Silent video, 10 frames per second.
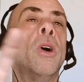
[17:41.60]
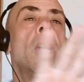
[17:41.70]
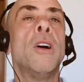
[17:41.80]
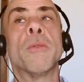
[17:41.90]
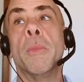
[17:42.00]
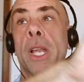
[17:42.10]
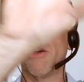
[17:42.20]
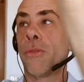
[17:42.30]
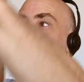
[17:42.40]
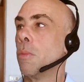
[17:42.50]
from the
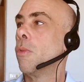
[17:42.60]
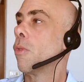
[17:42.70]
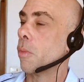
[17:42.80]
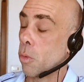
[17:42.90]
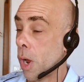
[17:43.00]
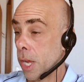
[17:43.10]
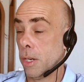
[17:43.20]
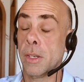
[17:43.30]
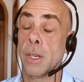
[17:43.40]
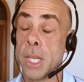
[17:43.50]
left, from the right,
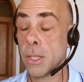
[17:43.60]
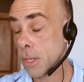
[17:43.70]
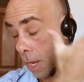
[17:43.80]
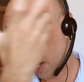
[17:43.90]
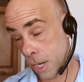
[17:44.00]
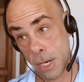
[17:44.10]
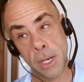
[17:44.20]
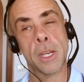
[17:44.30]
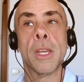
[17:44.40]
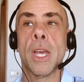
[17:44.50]
inside,
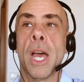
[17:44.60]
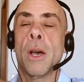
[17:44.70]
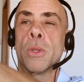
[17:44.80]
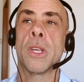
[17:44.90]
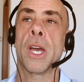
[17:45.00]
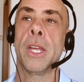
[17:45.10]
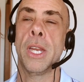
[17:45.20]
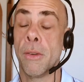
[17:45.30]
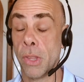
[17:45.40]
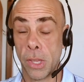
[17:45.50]
outside,
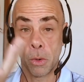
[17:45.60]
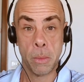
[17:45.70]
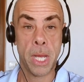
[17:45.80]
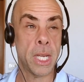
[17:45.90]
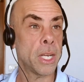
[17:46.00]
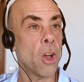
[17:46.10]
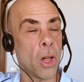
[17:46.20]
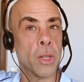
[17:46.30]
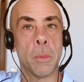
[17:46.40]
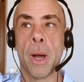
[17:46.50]
everything remaining, all in
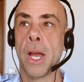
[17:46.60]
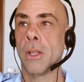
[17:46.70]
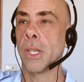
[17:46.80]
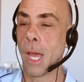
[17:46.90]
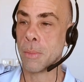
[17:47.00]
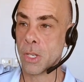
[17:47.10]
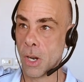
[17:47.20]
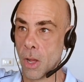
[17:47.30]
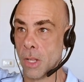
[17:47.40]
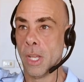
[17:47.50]
the pile, encapsulate
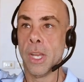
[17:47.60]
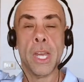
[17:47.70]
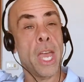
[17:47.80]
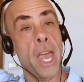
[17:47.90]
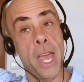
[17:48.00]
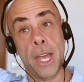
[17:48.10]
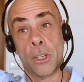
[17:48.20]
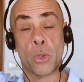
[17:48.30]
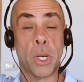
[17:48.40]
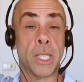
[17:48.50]
all, and
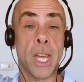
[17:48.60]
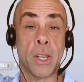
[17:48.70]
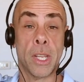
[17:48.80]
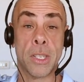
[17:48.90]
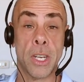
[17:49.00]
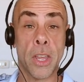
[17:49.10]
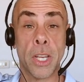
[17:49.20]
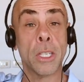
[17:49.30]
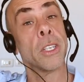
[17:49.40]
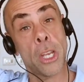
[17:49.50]
shrink down to less than nothing.
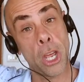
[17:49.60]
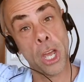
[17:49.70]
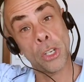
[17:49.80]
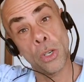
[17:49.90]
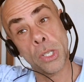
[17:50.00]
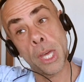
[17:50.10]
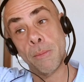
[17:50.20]
Yeah, I choose that.